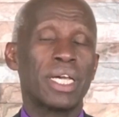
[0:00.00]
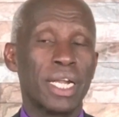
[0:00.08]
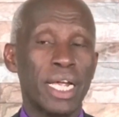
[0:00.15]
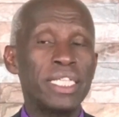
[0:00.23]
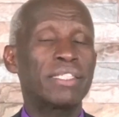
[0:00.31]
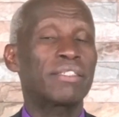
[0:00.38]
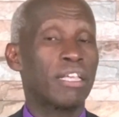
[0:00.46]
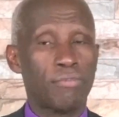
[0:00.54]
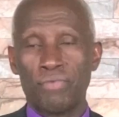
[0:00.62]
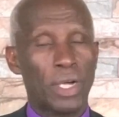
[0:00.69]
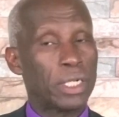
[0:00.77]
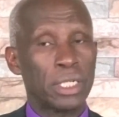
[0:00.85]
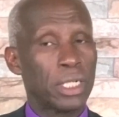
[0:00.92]
Christ
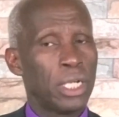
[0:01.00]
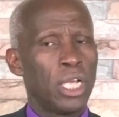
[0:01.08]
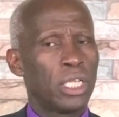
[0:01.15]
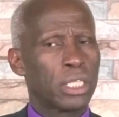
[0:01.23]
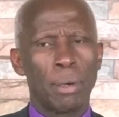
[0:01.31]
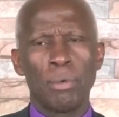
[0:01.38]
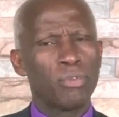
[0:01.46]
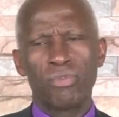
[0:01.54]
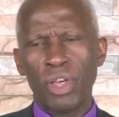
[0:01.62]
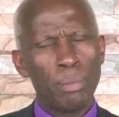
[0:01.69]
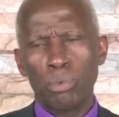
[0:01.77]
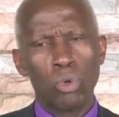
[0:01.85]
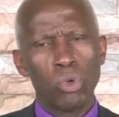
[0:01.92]
suffered, some of
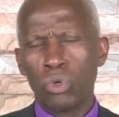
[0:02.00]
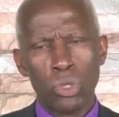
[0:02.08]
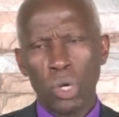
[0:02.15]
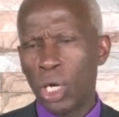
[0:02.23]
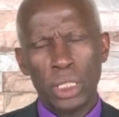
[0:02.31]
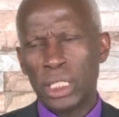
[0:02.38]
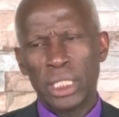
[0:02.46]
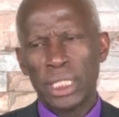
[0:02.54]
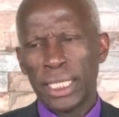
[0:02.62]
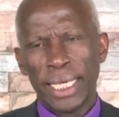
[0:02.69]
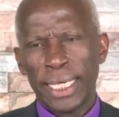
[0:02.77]
them could not